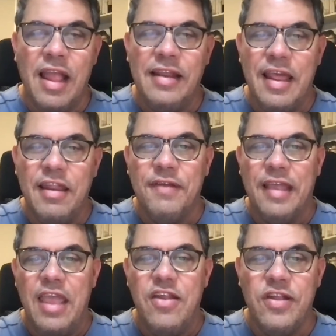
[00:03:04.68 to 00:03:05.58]

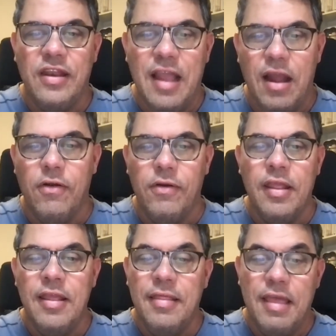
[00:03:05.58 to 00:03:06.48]
identification card.
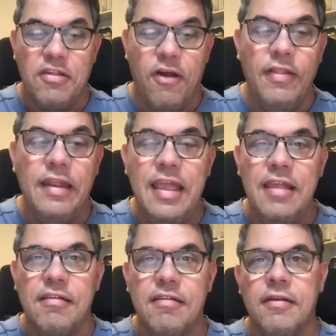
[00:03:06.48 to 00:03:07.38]
That's all it
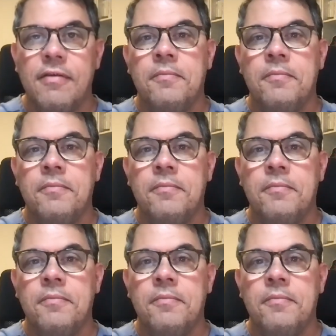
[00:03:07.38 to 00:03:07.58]
is.